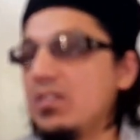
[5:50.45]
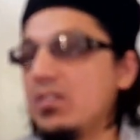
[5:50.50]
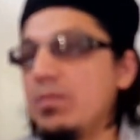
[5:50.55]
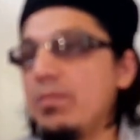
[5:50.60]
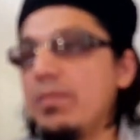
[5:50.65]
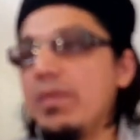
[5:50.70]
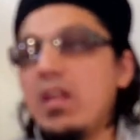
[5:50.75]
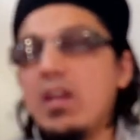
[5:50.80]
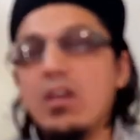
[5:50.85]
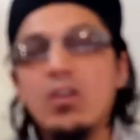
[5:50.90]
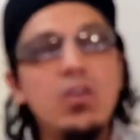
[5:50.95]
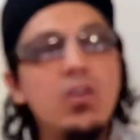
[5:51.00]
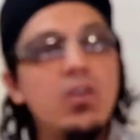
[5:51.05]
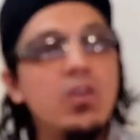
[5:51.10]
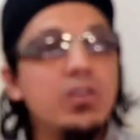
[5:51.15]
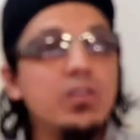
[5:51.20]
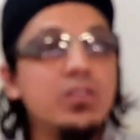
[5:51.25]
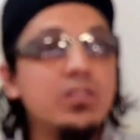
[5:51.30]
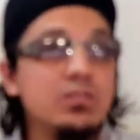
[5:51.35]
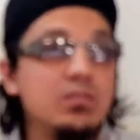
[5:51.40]
So it'd be like,
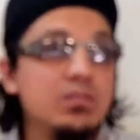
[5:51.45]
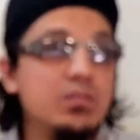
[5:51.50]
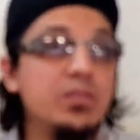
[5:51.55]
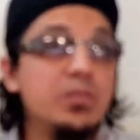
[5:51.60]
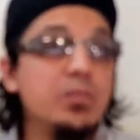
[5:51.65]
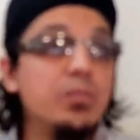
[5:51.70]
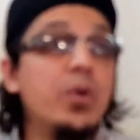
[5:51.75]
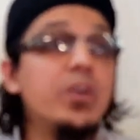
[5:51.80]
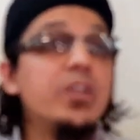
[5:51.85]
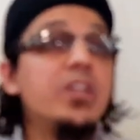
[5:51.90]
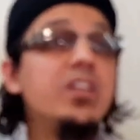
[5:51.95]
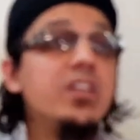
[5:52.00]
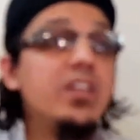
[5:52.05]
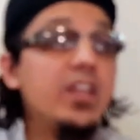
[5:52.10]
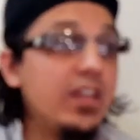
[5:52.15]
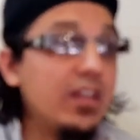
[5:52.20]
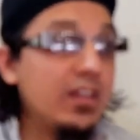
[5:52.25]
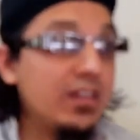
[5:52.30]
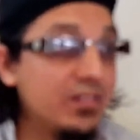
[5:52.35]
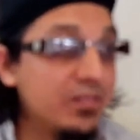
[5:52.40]
oh, modern
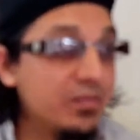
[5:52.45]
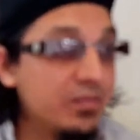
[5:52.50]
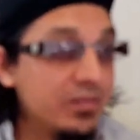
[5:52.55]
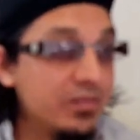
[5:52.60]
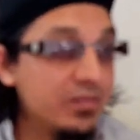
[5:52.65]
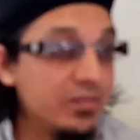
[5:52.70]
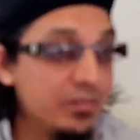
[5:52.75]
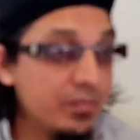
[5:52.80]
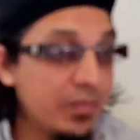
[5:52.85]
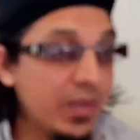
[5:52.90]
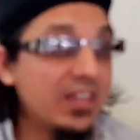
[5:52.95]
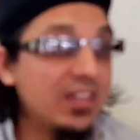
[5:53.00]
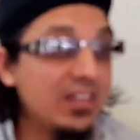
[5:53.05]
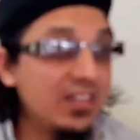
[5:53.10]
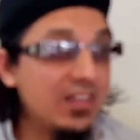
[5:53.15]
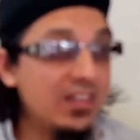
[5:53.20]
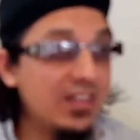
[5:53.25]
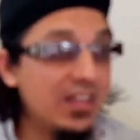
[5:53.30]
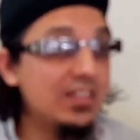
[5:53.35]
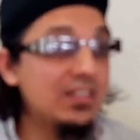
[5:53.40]
day. Back
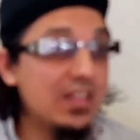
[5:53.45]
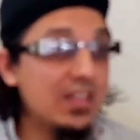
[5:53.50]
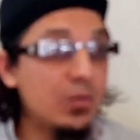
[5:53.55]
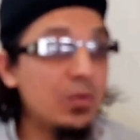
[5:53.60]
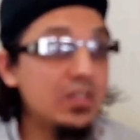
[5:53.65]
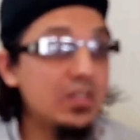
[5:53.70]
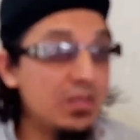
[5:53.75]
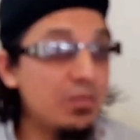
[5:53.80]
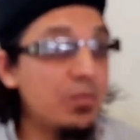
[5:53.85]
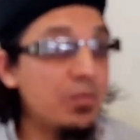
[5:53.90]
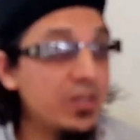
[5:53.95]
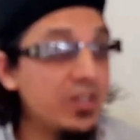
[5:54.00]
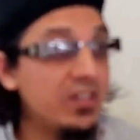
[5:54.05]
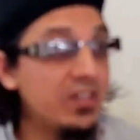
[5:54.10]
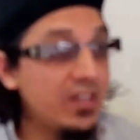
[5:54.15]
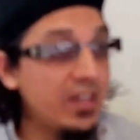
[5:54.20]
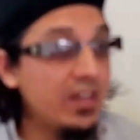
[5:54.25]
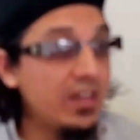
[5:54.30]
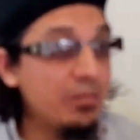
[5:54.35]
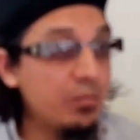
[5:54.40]
in the days, that was the
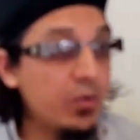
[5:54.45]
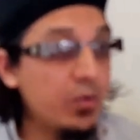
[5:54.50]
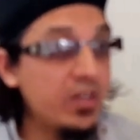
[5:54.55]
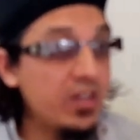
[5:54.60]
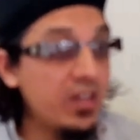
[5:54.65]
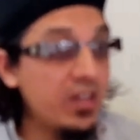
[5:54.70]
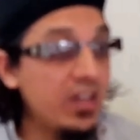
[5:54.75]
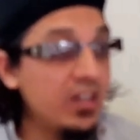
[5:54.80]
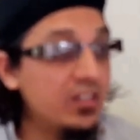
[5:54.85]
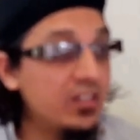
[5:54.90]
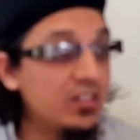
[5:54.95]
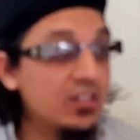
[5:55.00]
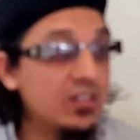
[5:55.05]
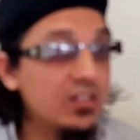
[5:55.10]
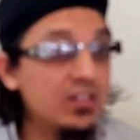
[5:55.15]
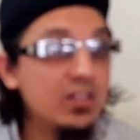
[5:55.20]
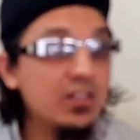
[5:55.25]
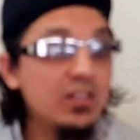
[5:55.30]
modern day, modern age.